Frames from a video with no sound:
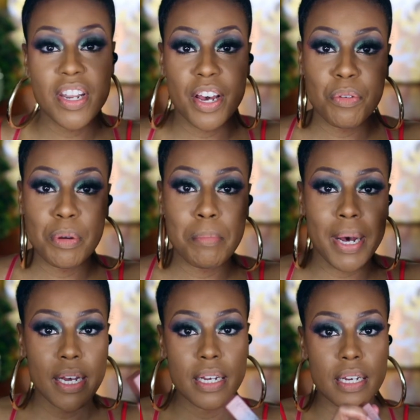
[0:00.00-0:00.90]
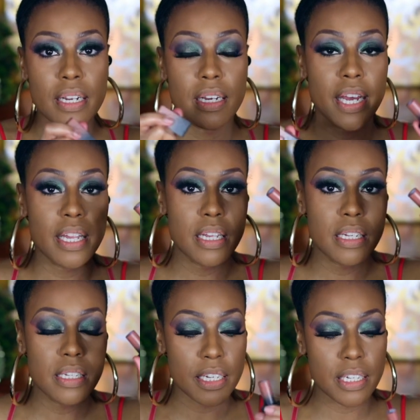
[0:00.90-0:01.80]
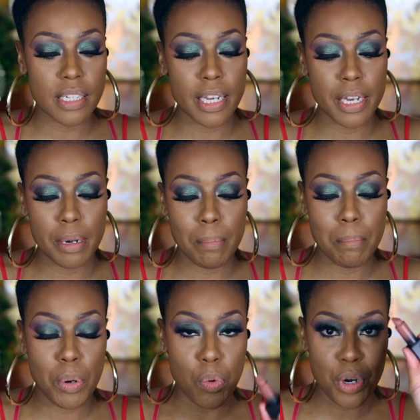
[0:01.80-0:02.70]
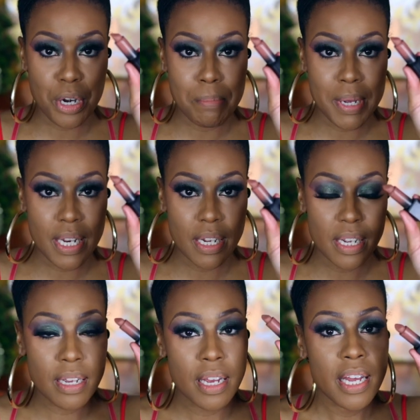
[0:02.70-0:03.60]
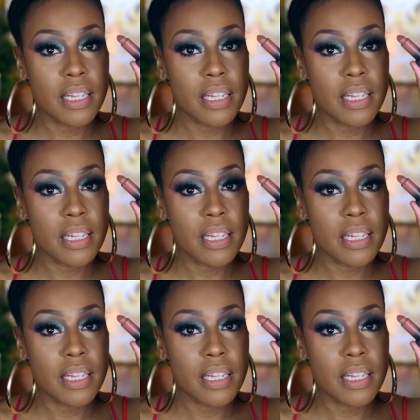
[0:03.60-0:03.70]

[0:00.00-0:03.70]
another one by Huda and this is in Board Meeting.